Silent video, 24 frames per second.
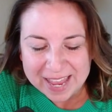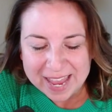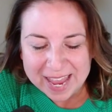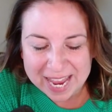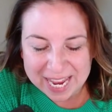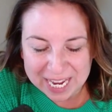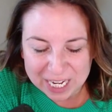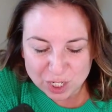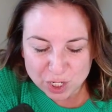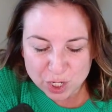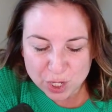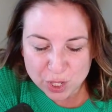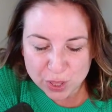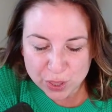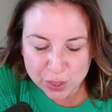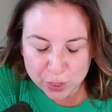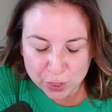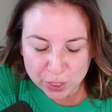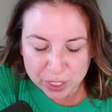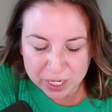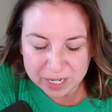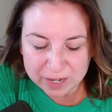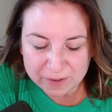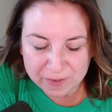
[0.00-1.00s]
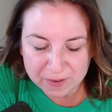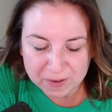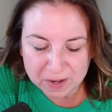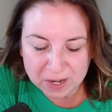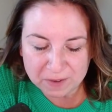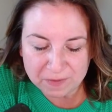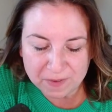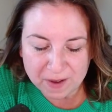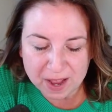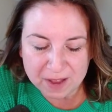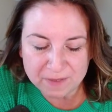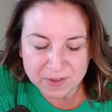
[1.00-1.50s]
Age 30 to
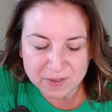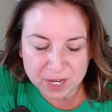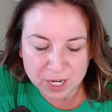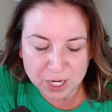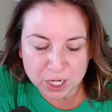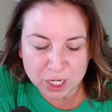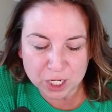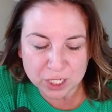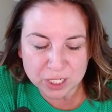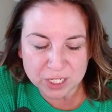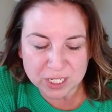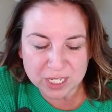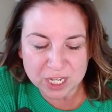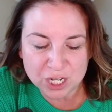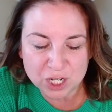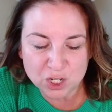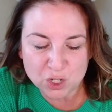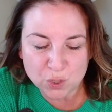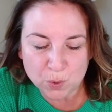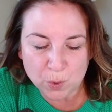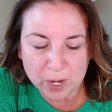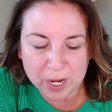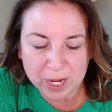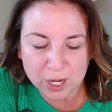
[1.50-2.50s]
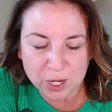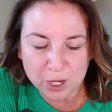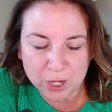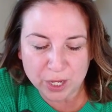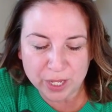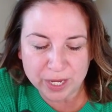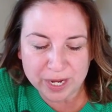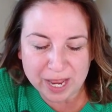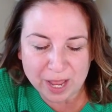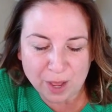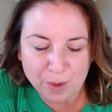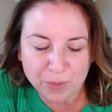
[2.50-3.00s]
55 years, enjoy
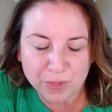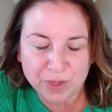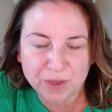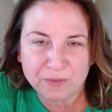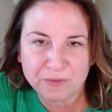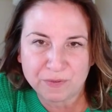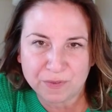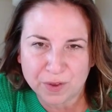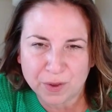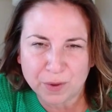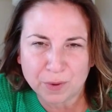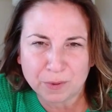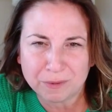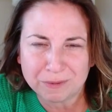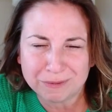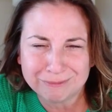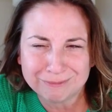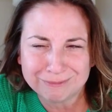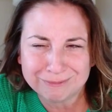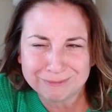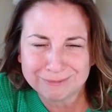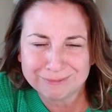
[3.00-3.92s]
good, healthy food.